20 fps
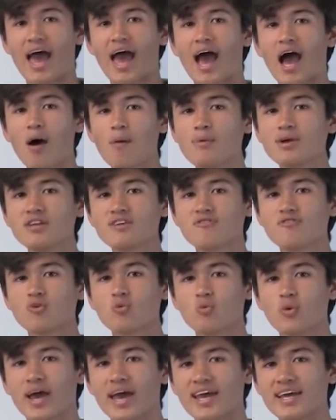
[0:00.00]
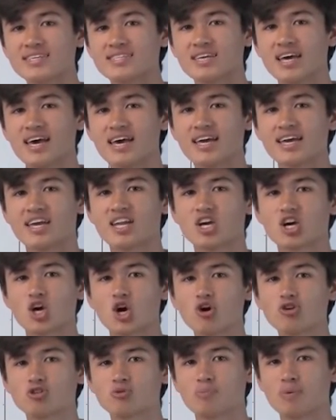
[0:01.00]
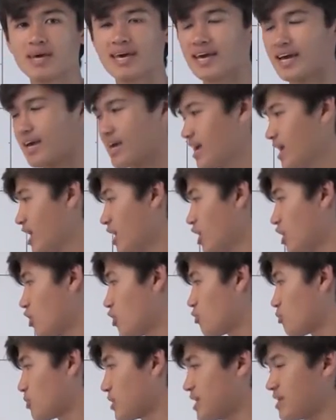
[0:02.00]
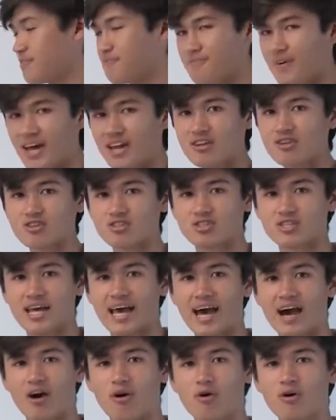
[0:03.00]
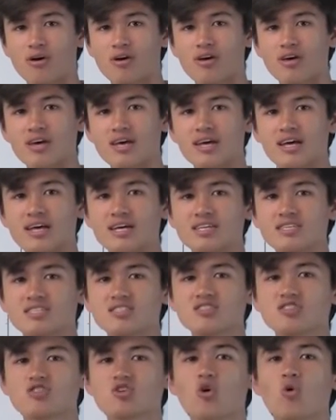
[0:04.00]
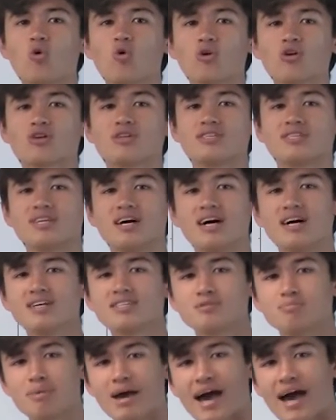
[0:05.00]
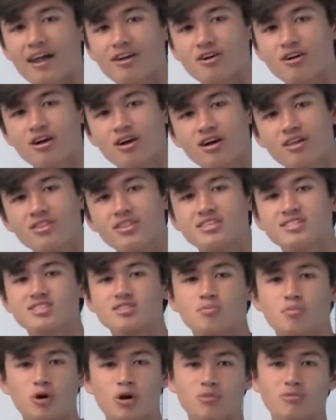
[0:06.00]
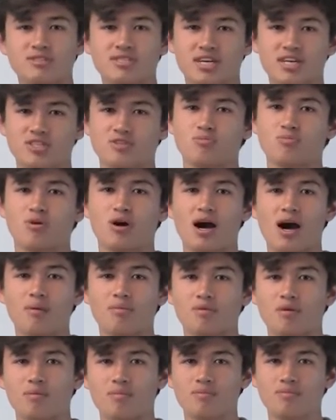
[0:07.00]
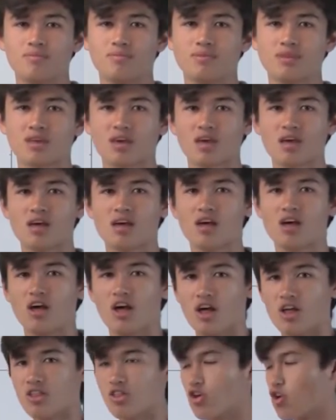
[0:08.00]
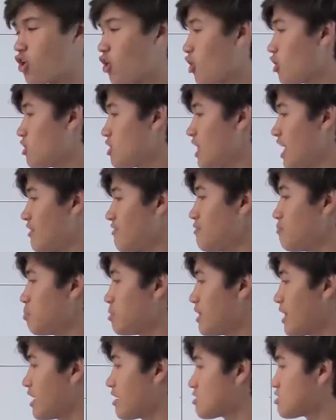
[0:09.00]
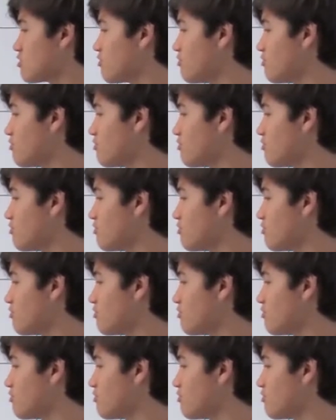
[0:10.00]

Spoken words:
How many different ways can a coach pick 3 defenders now? Since the order does matter, this is a permutation problem. There are 11 players